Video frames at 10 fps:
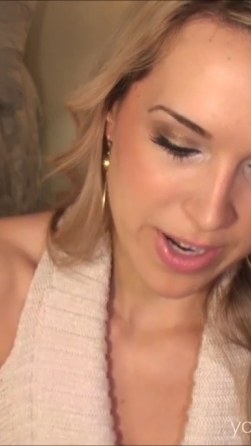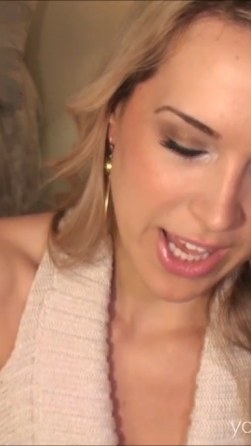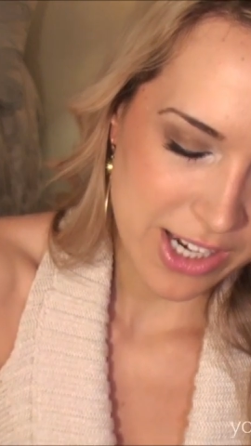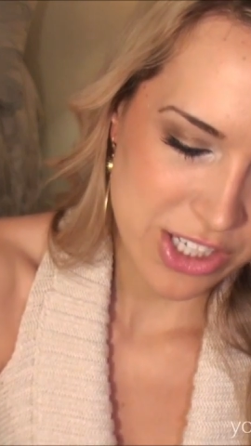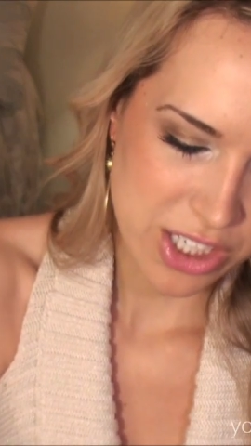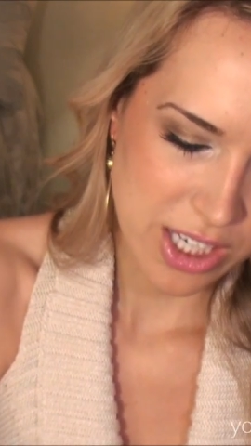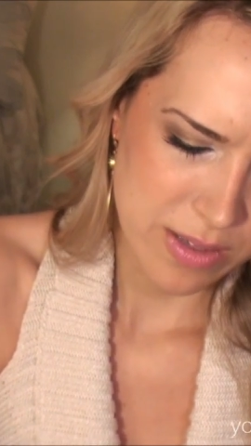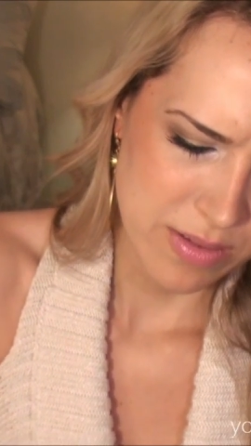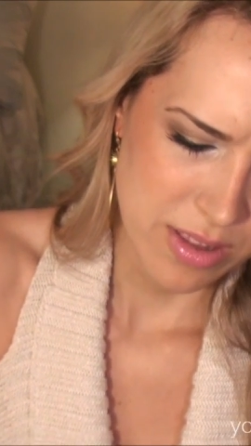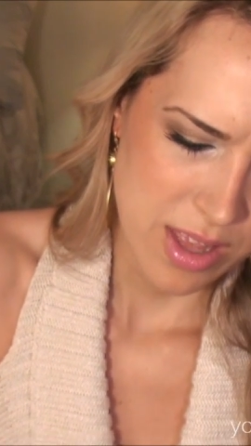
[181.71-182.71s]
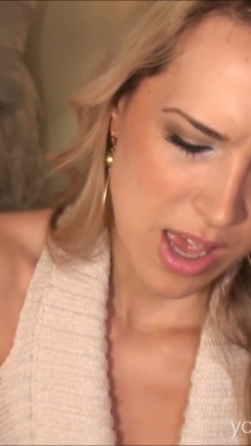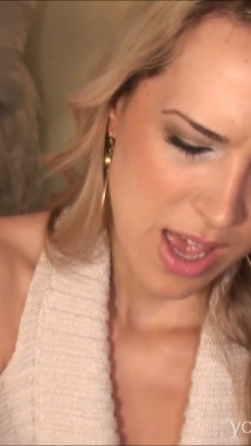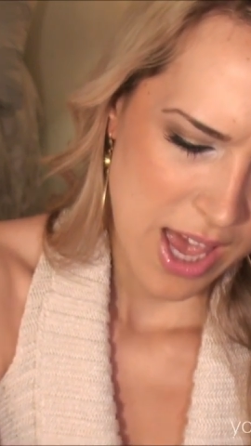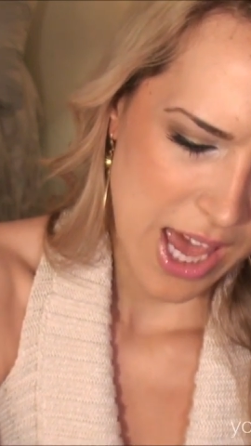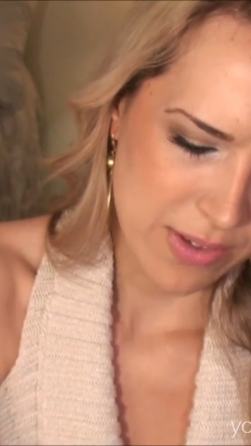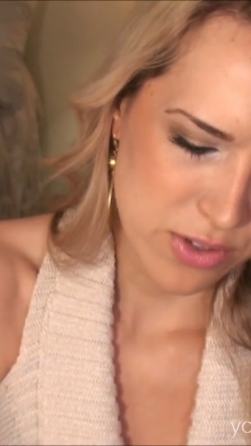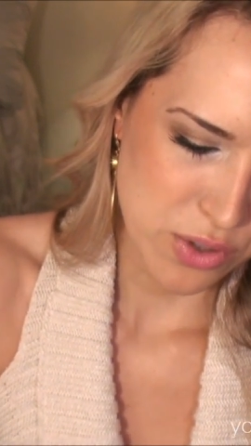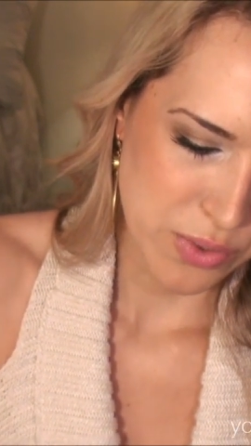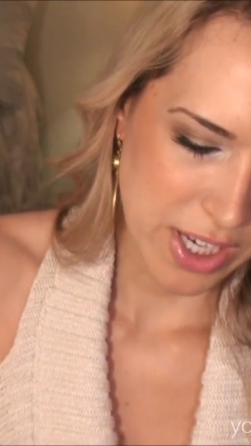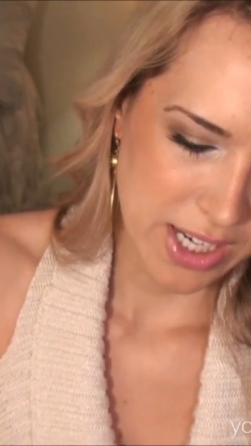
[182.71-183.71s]
But I actually have
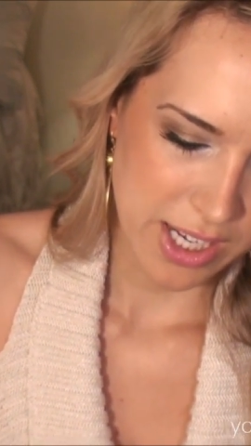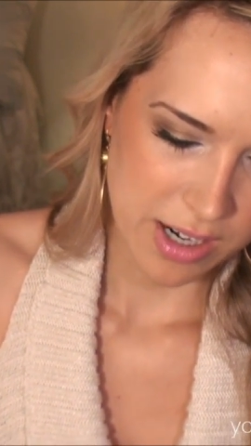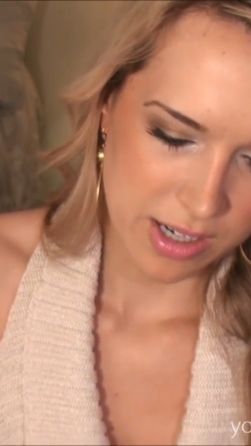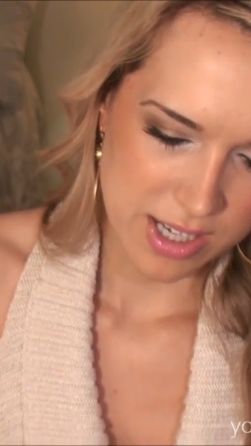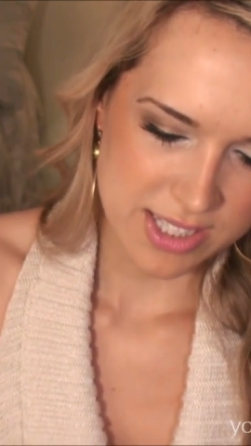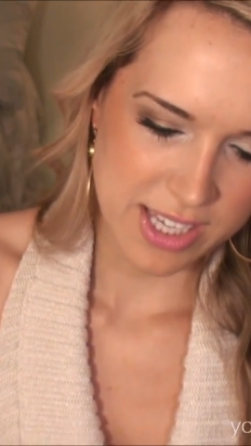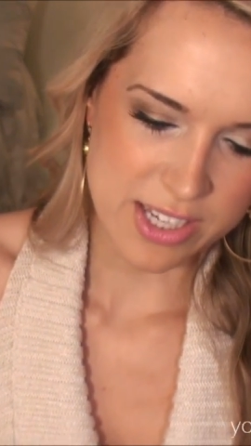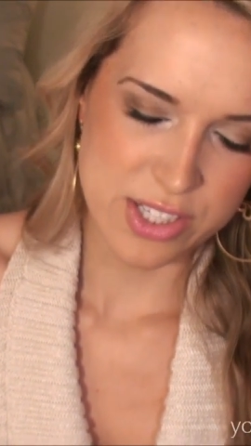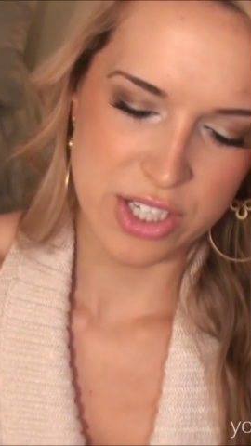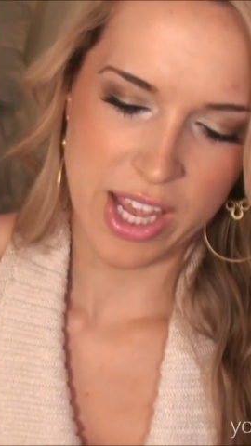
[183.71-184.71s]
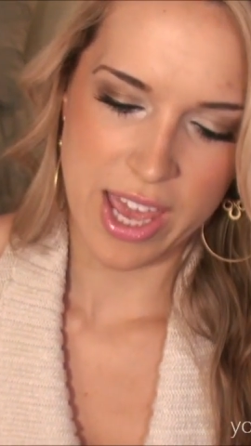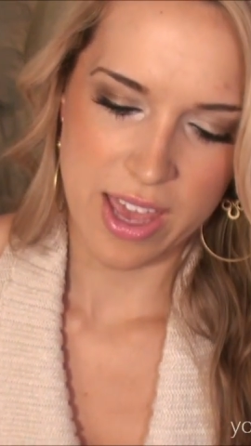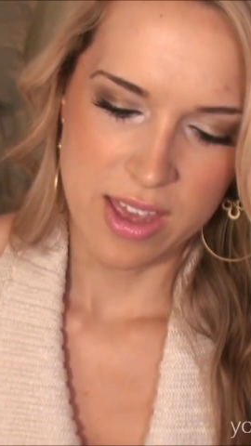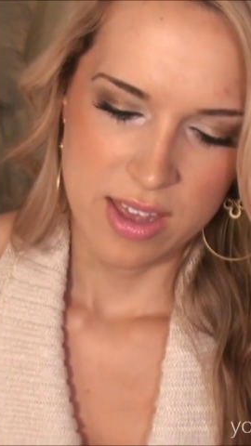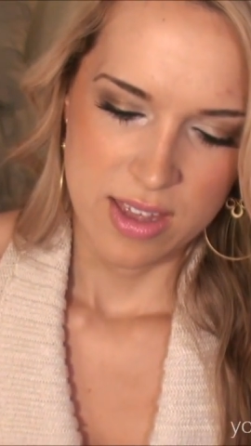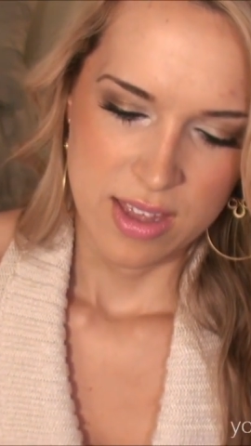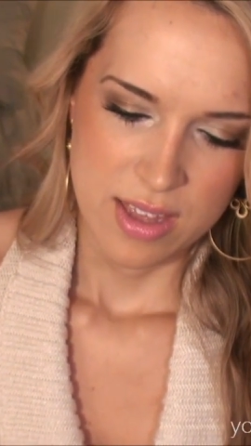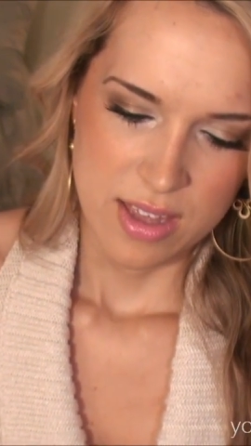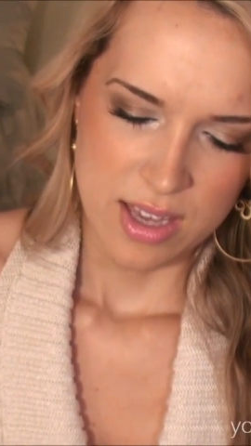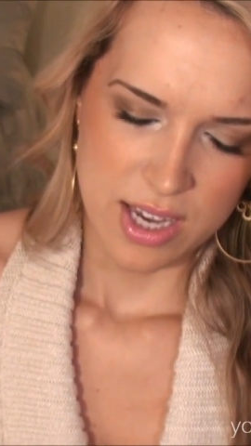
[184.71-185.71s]
jewelry in here because yesterday,
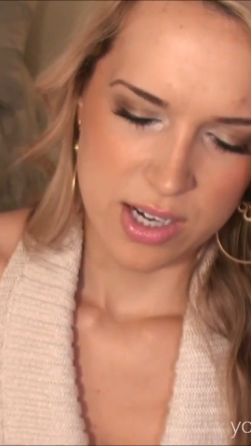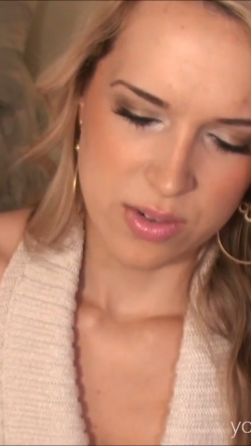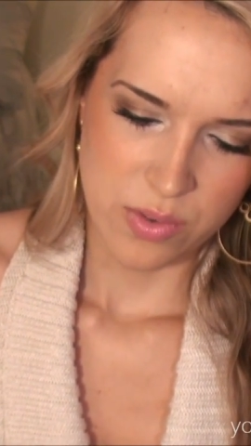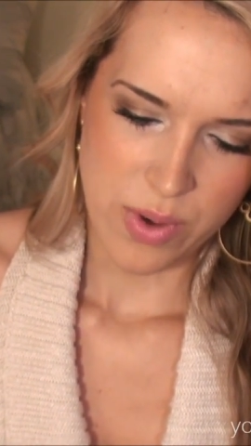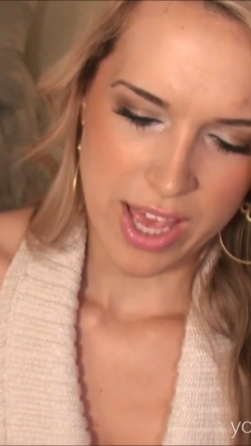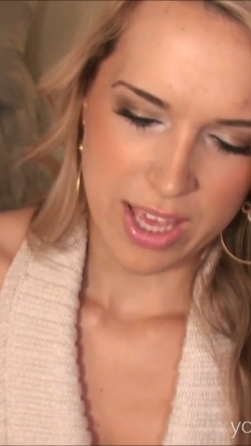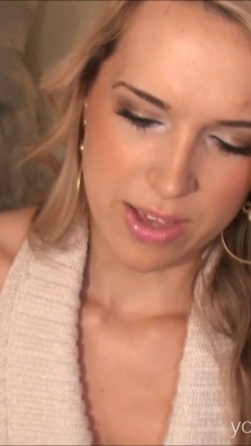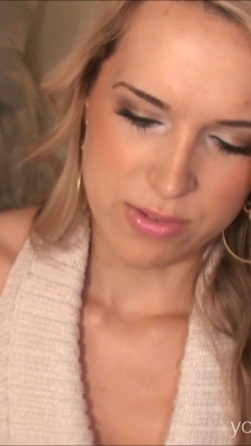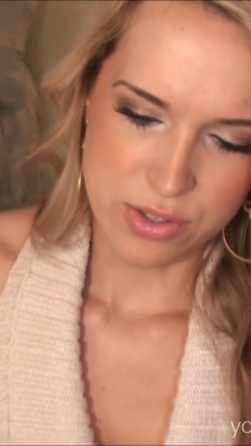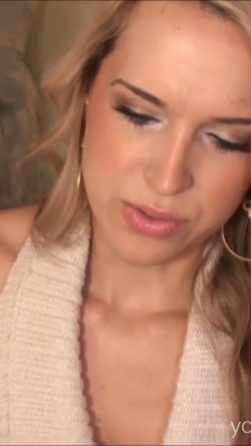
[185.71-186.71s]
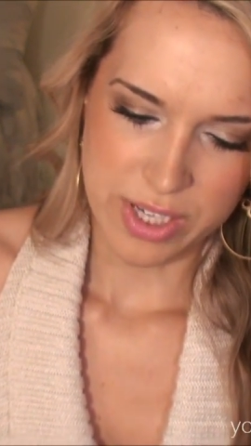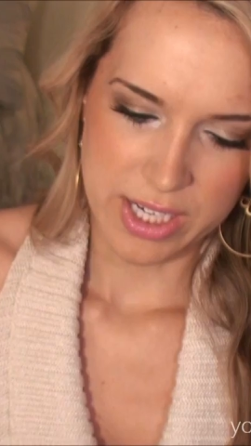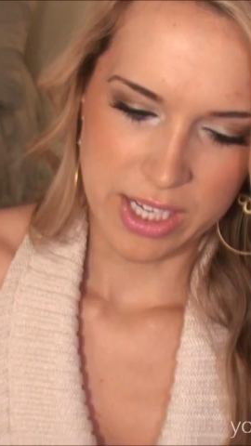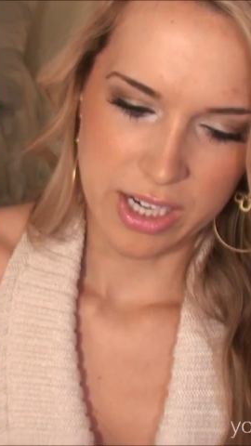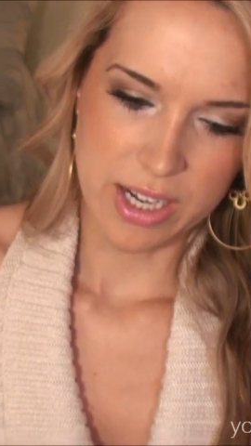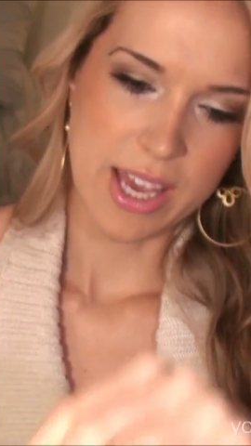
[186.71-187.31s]
I don't know why I have jewelry in here.